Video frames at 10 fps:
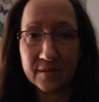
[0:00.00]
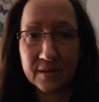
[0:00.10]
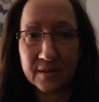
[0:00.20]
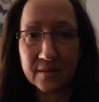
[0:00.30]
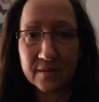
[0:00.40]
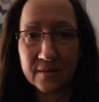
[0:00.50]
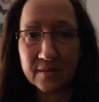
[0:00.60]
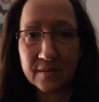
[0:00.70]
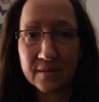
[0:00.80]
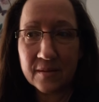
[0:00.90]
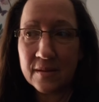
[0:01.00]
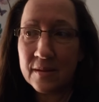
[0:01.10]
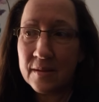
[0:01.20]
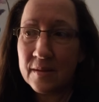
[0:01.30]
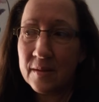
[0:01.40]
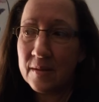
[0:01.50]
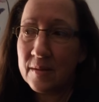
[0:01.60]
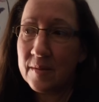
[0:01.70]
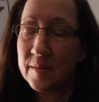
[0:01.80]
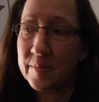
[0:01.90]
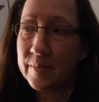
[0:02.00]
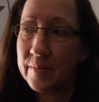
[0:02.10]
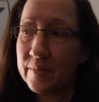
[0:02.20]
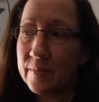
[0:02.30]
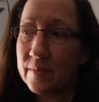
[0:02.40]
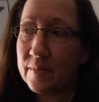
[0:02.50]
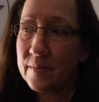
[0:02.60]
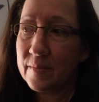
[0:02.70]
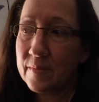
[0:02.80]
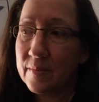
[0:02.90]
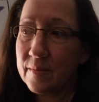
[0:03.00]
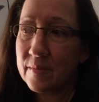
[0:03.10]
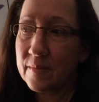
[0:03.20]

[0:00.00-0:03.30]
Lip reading: No one is speaking in this clip.